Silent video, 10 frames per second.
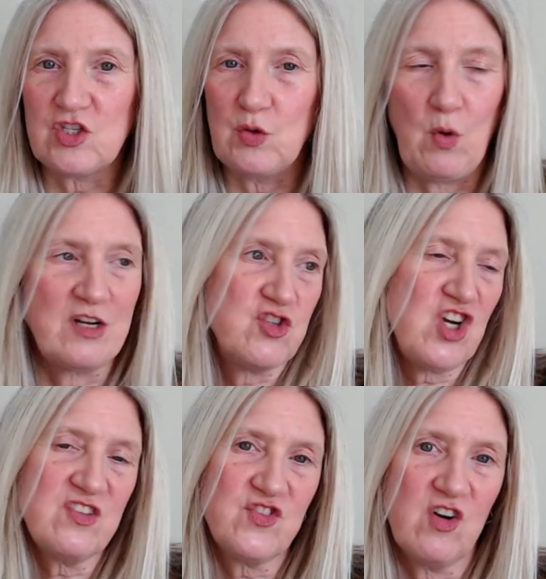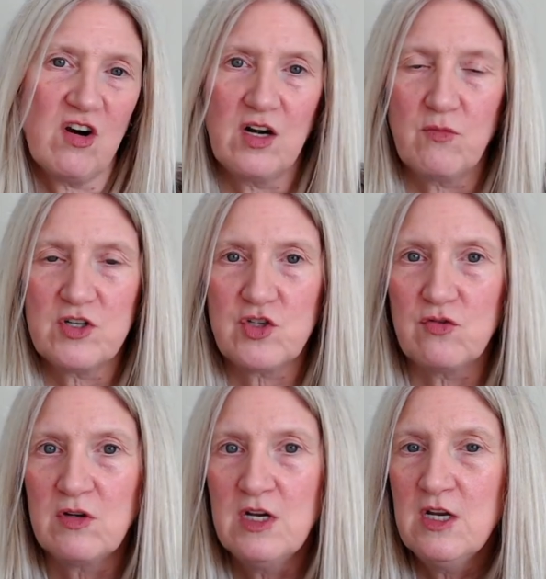Do you want just yarn, or would
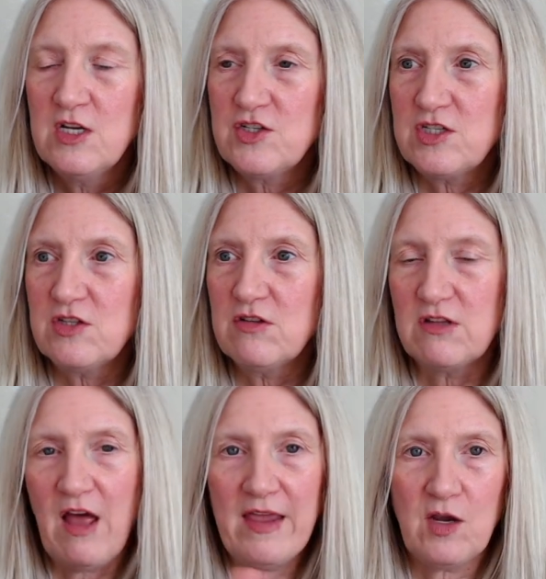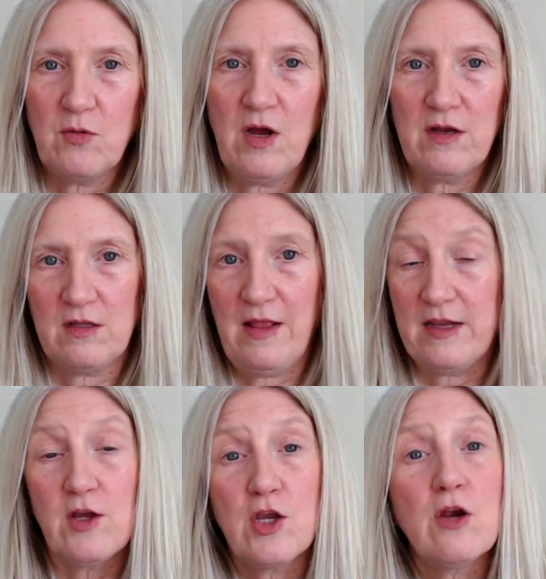you, do you like a,
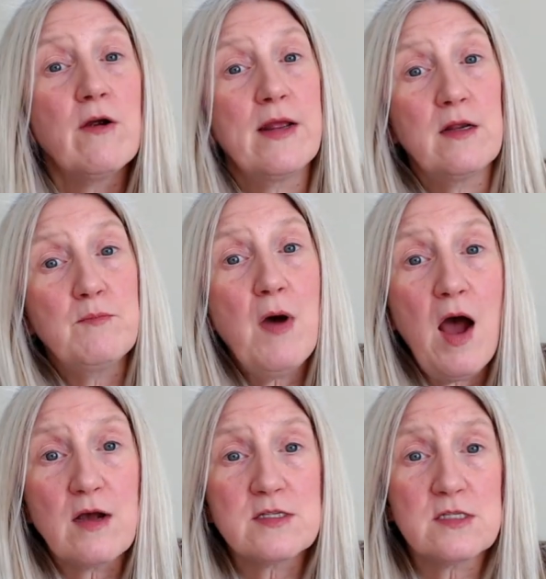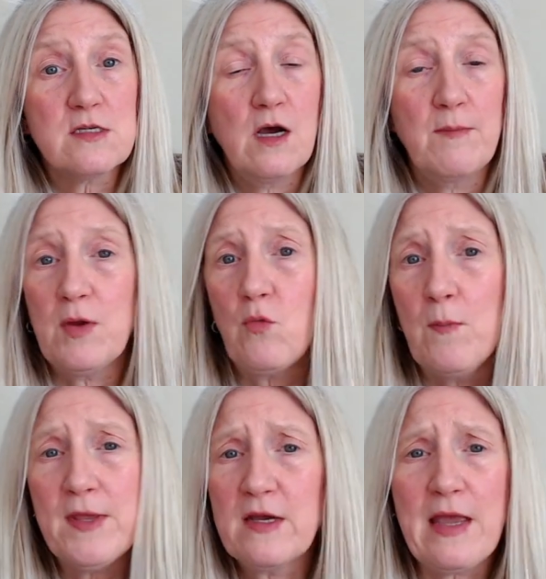like a curated box? Um, it
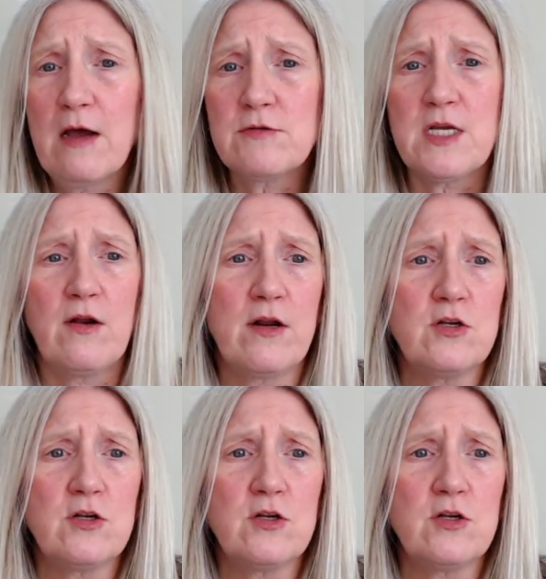won't be a countdown.